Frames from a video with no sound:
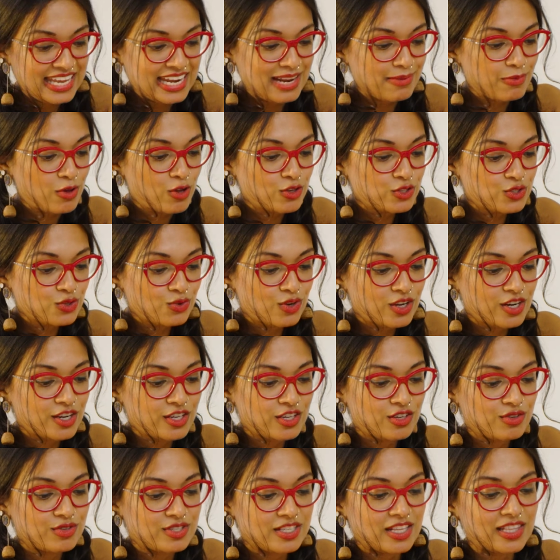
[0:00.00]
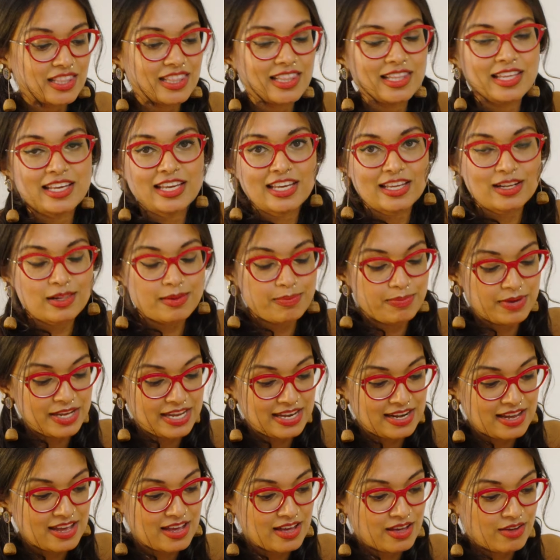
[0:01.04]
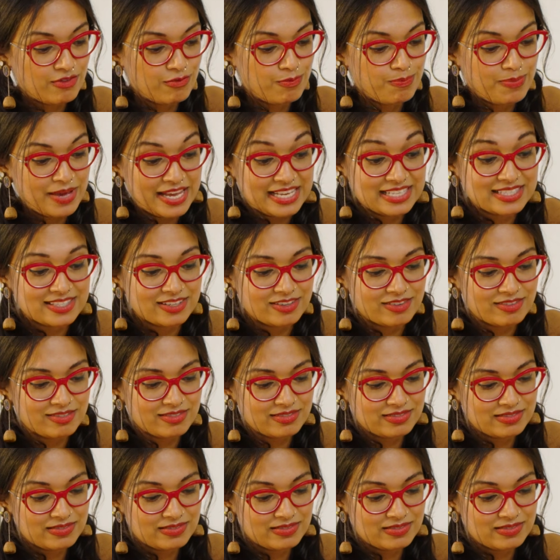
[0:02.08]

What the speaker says: and I'm also gonna use a little bit of basil.